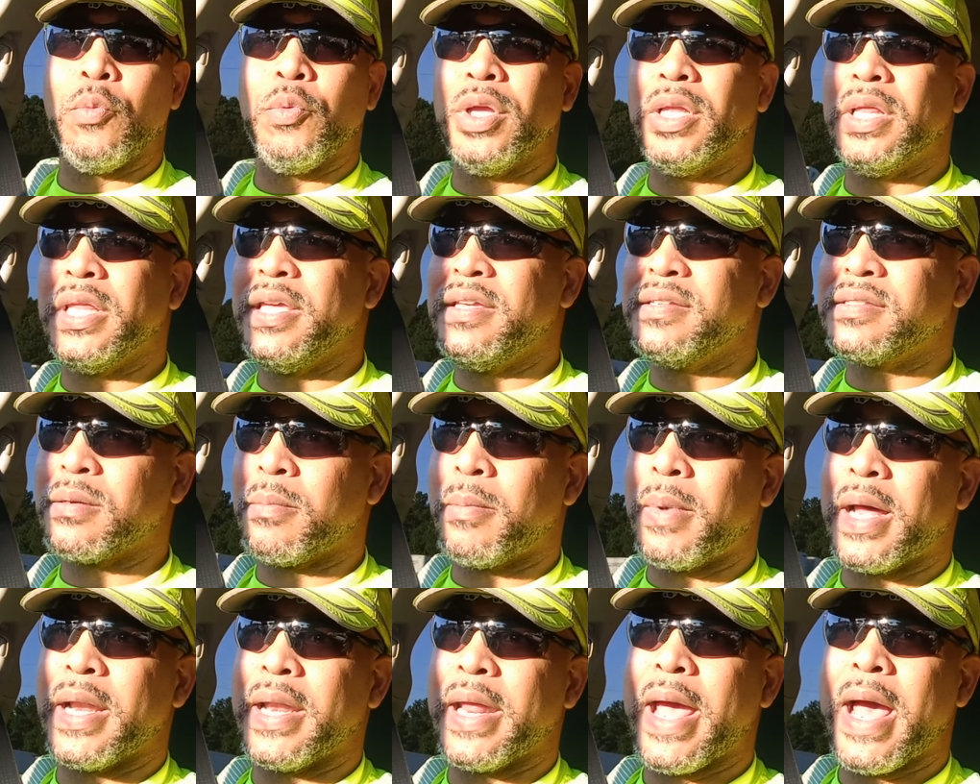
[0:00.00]
we leave
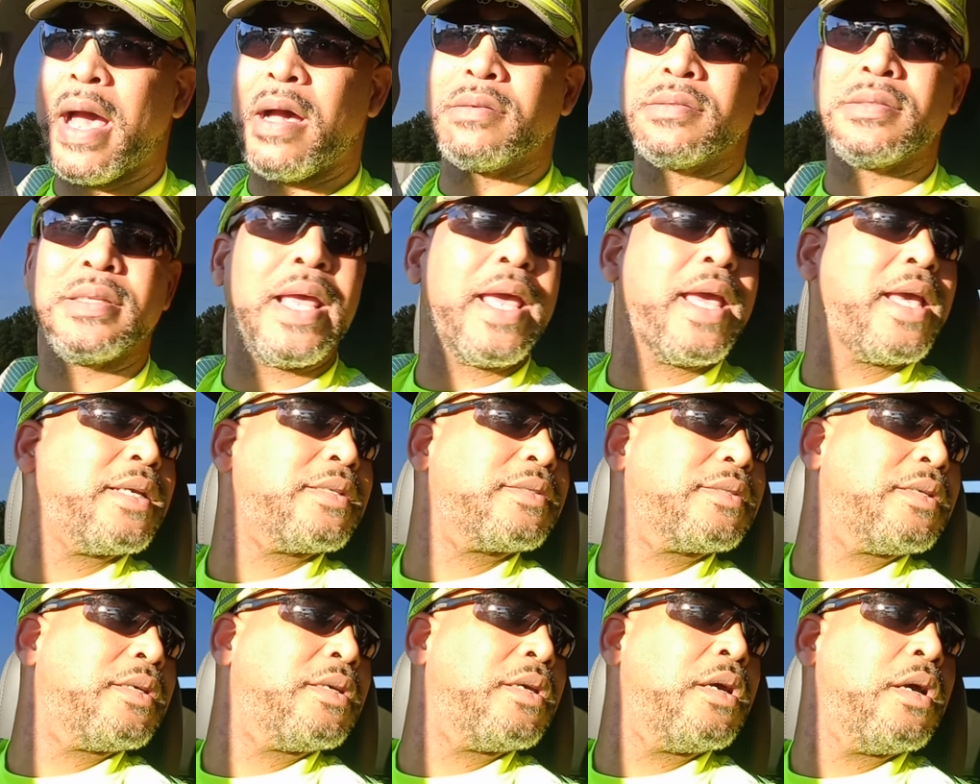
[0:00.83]
somebody's house
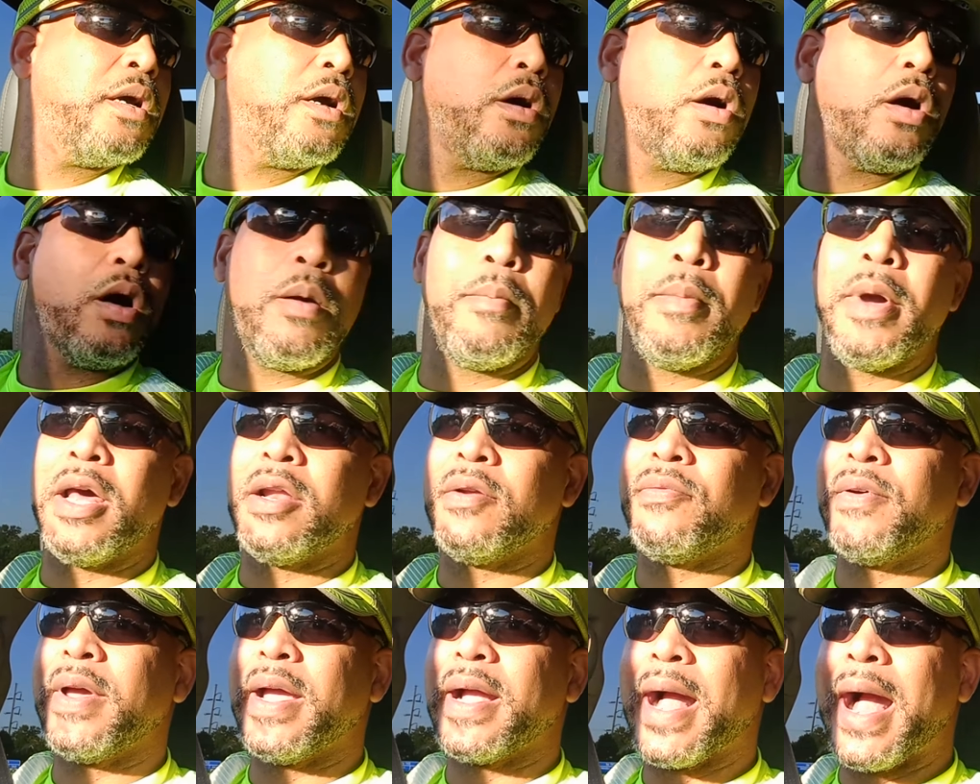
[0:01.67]
nasty. Or matter
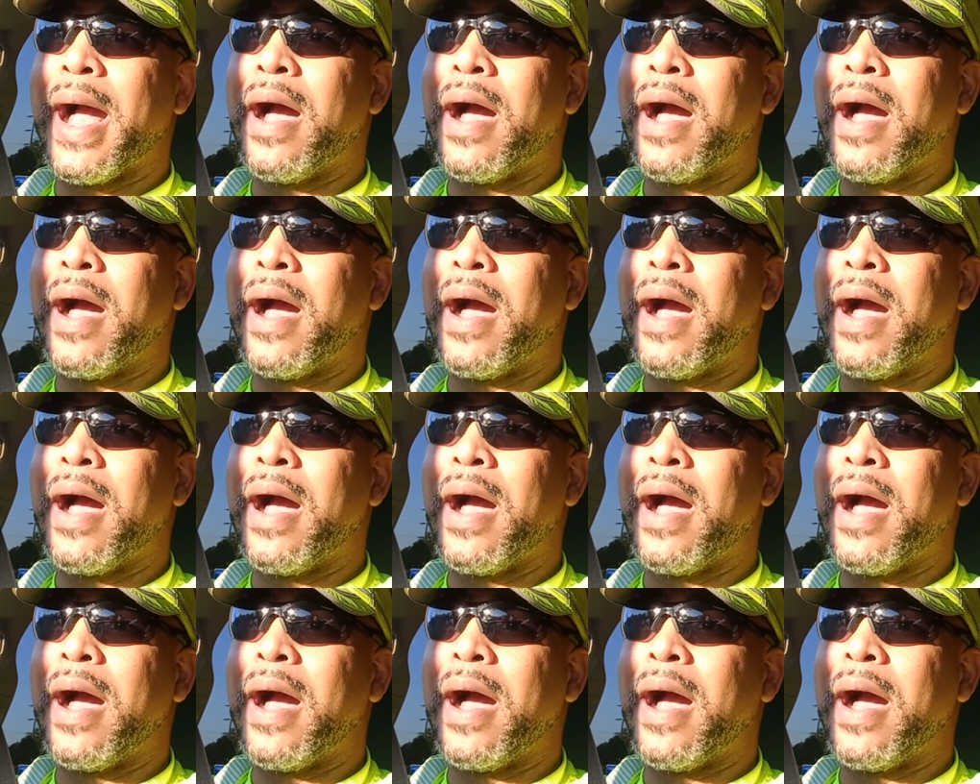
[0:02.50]
of fact,